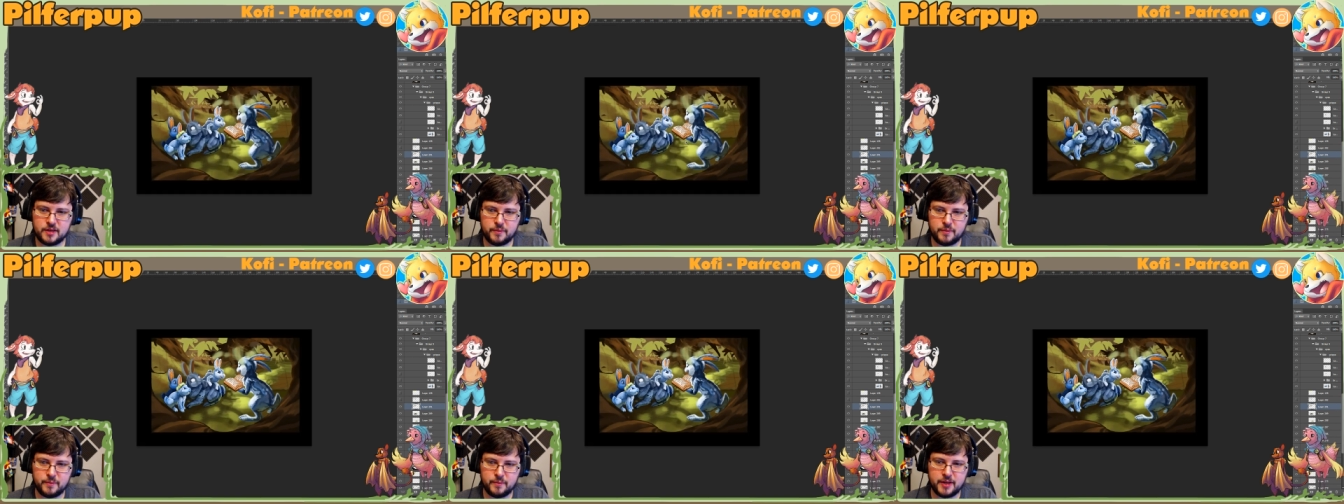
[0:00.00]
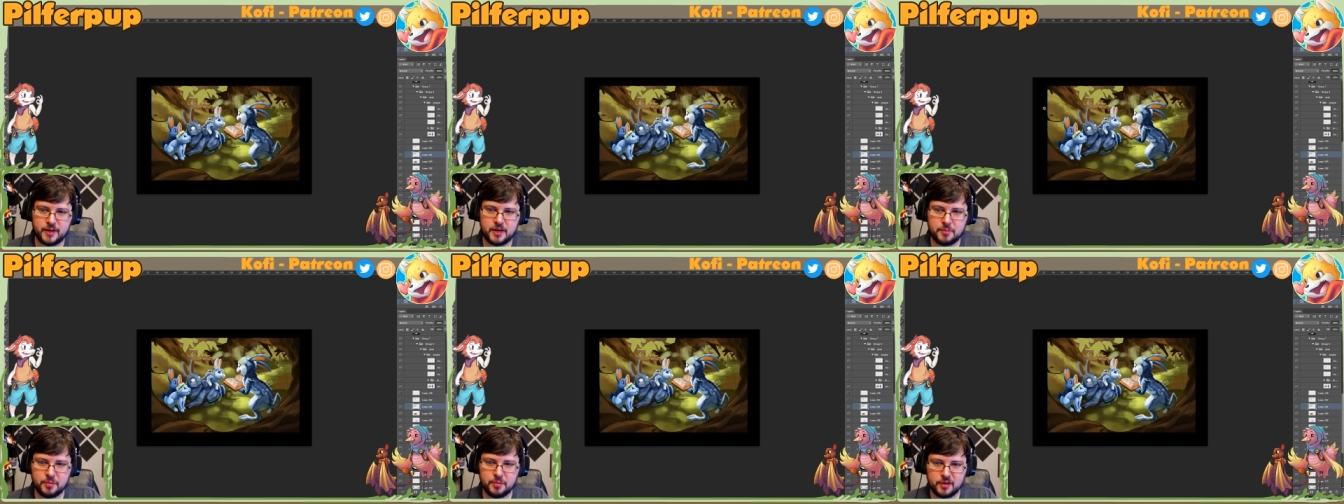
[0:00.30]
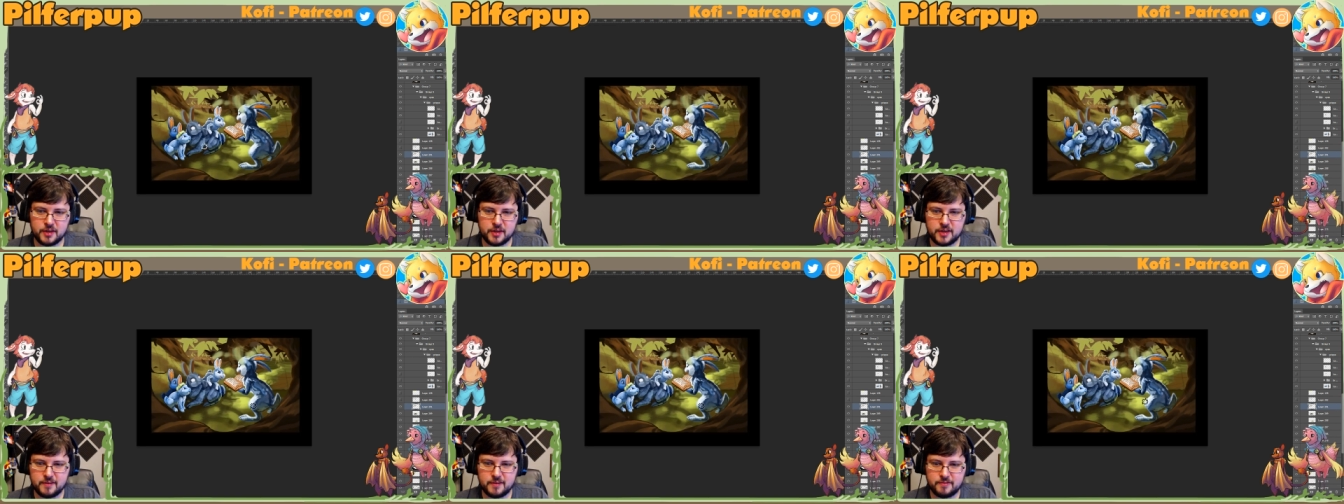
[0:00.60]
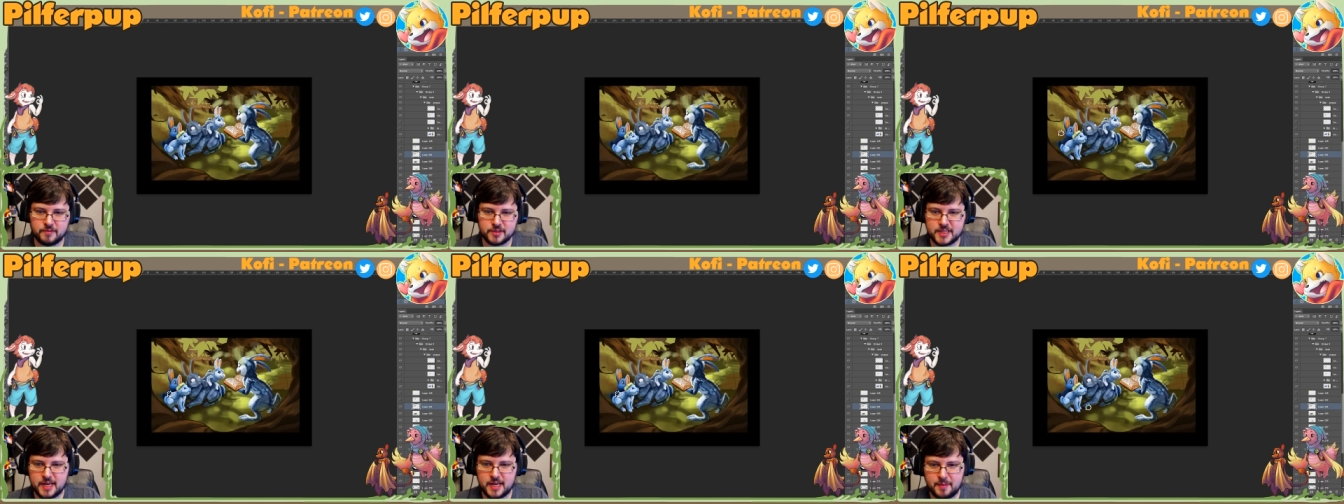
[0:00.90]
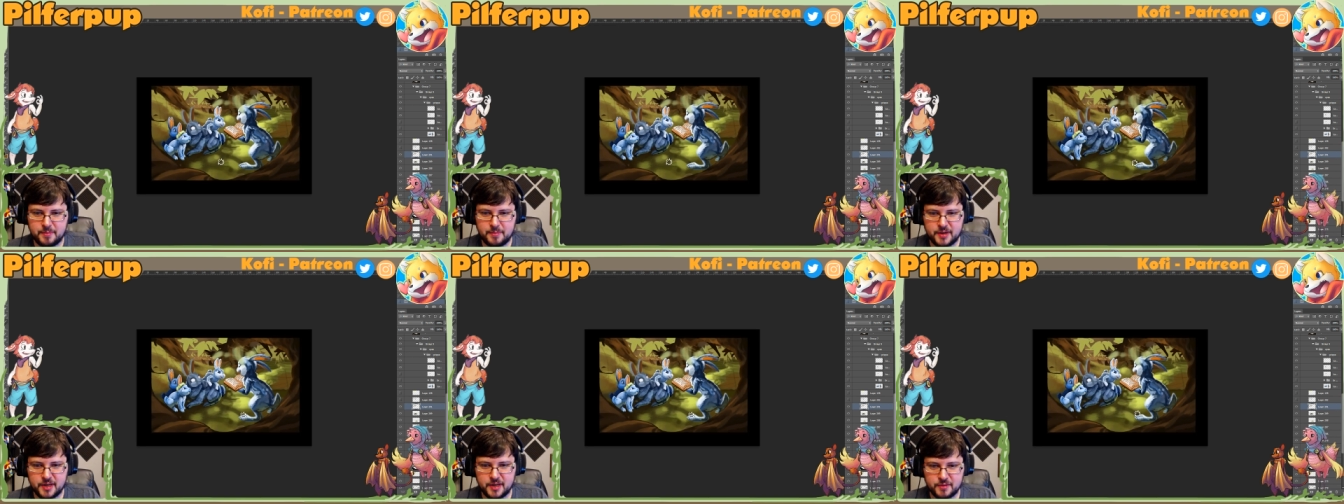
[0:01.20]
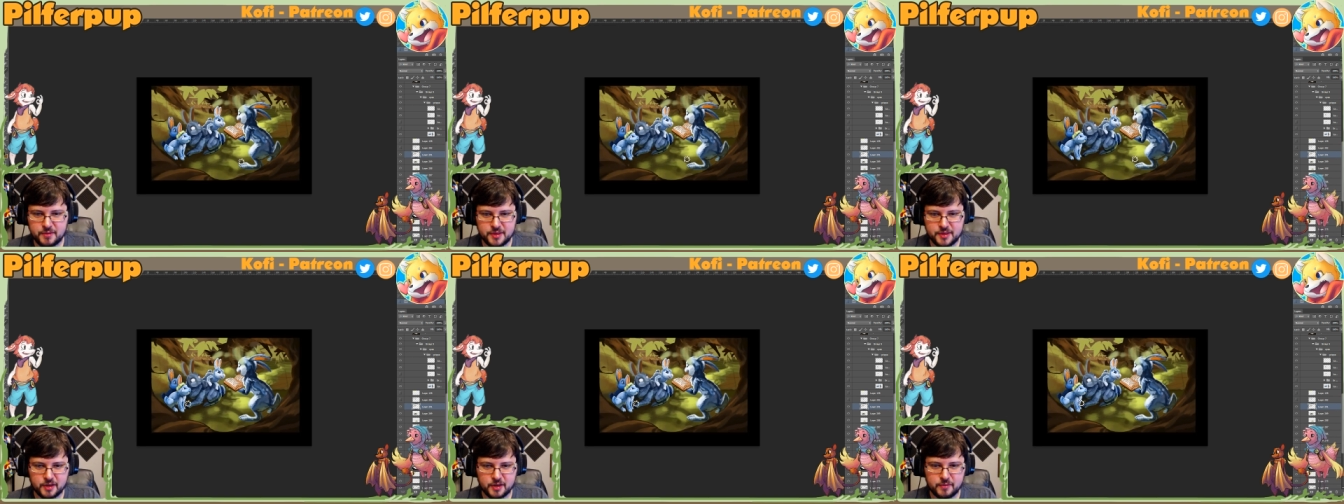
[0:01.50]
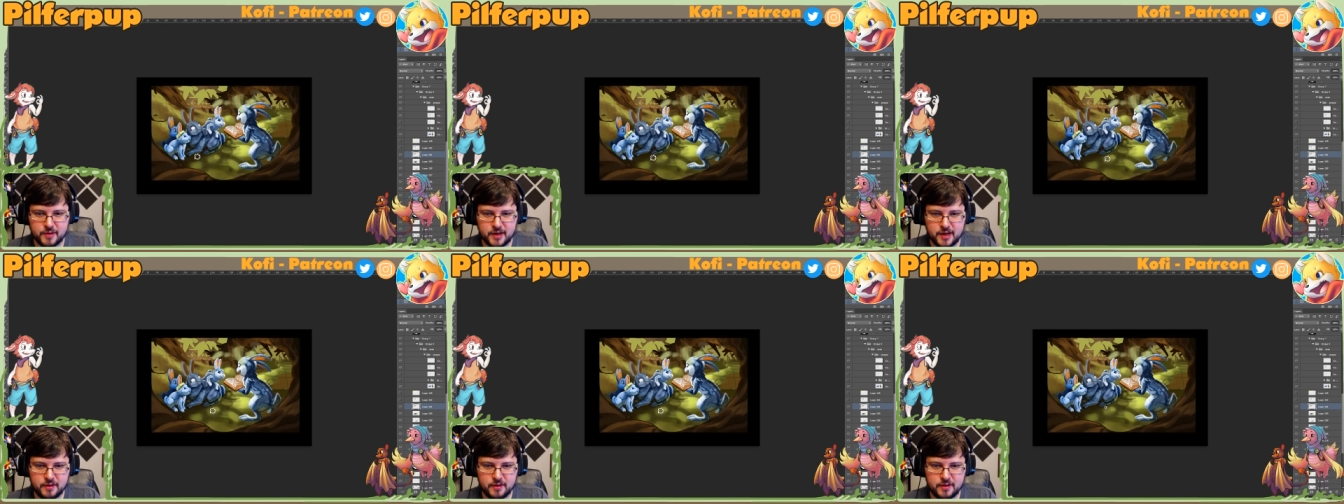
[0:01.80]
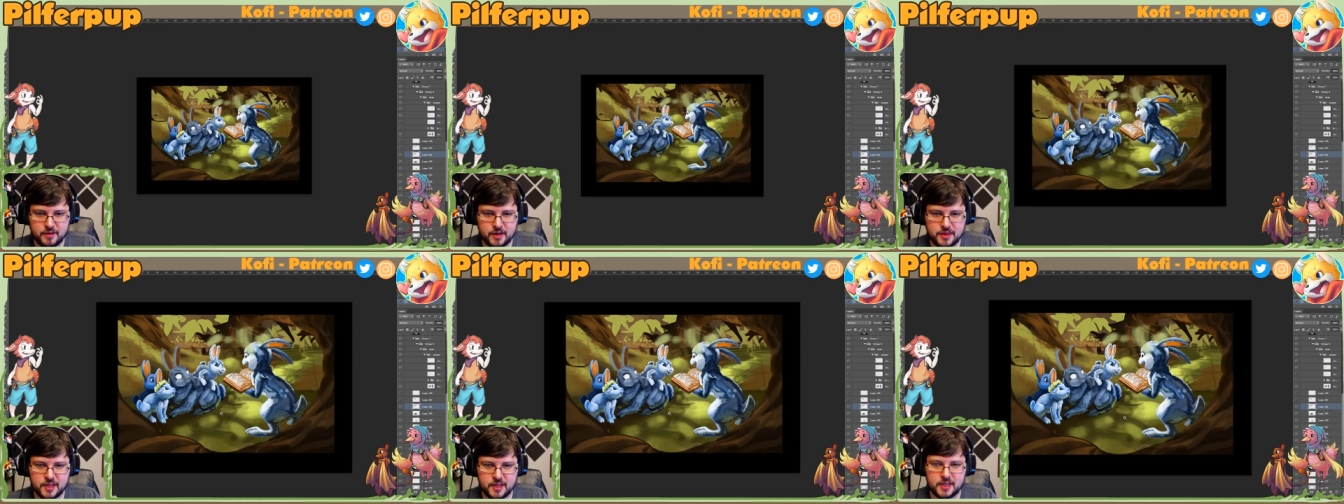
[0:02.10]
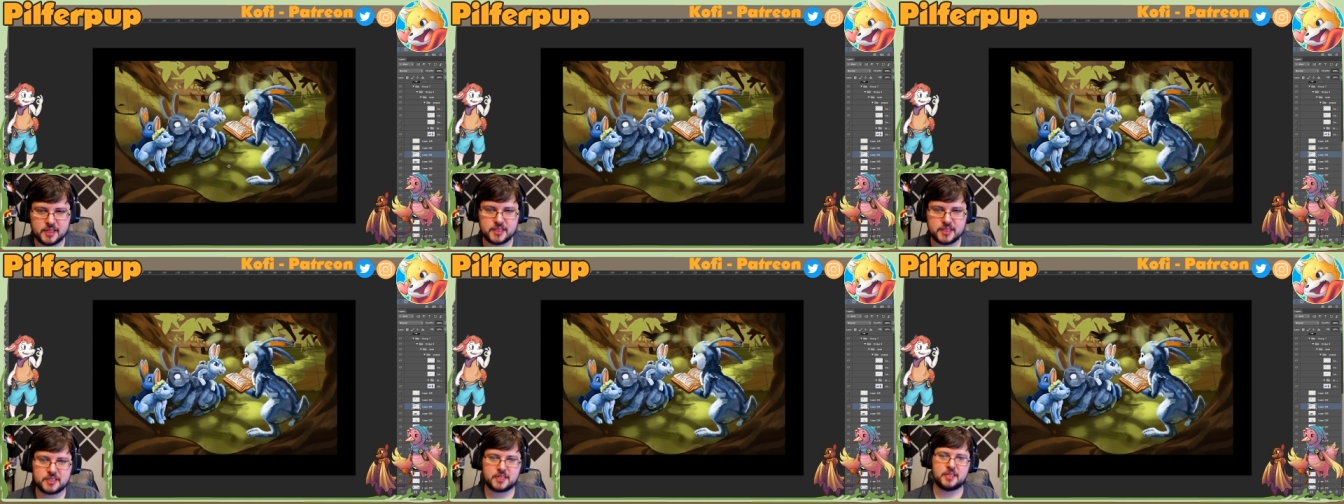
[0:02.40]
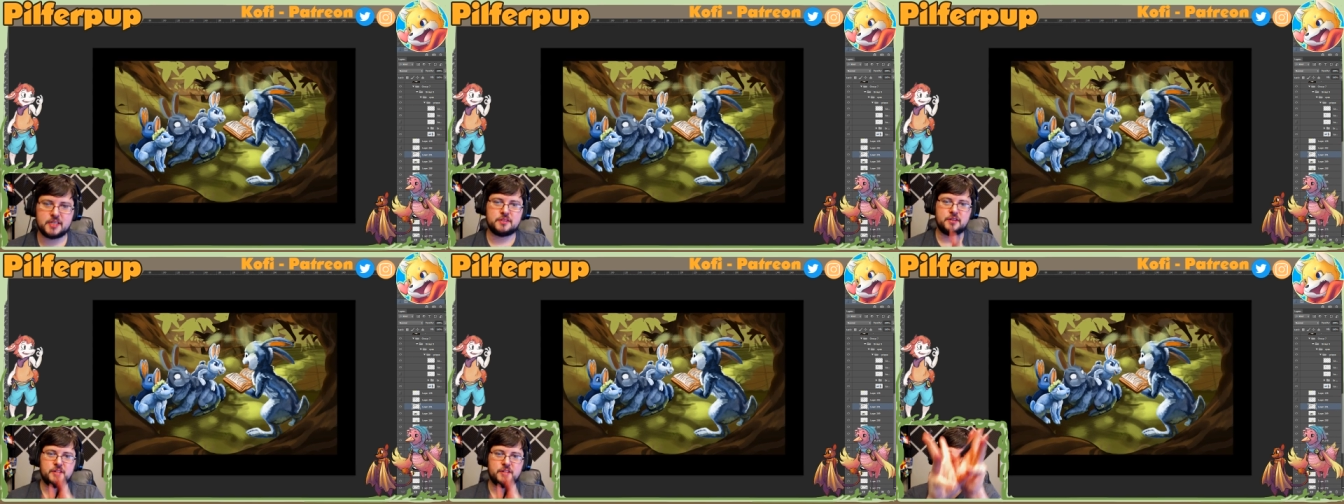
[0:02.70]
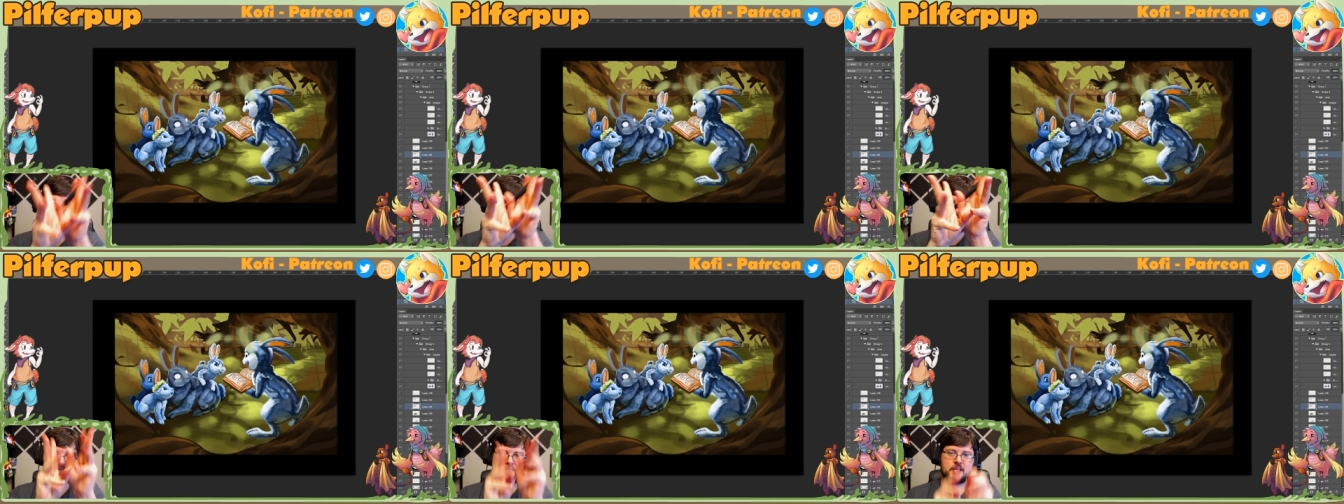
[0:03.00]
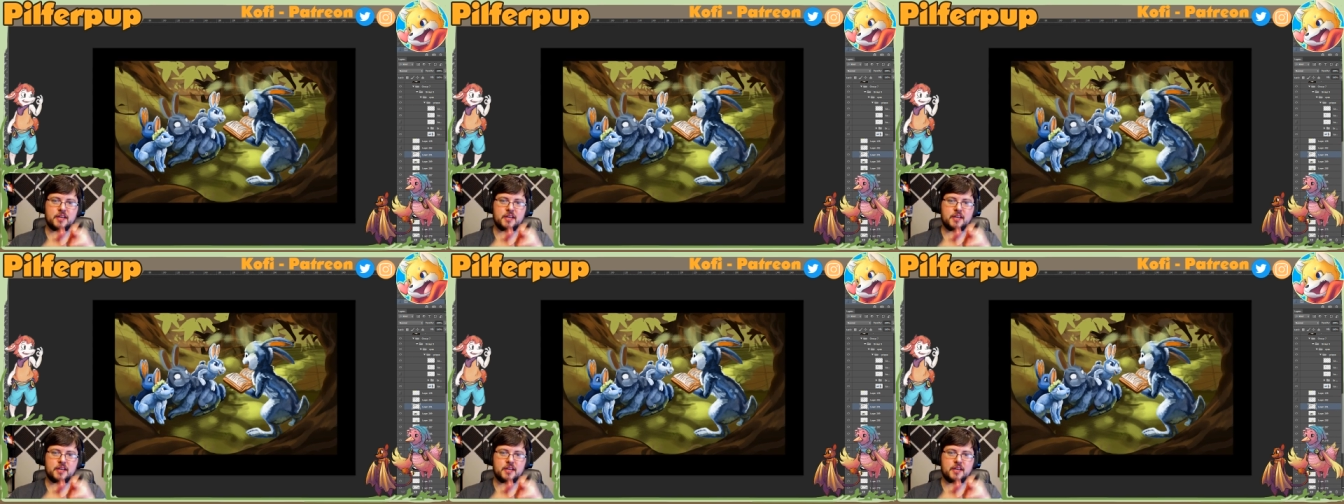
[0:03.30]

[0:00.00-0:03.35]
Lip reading: readable enough what's happening with the ground. I think it's because there needs to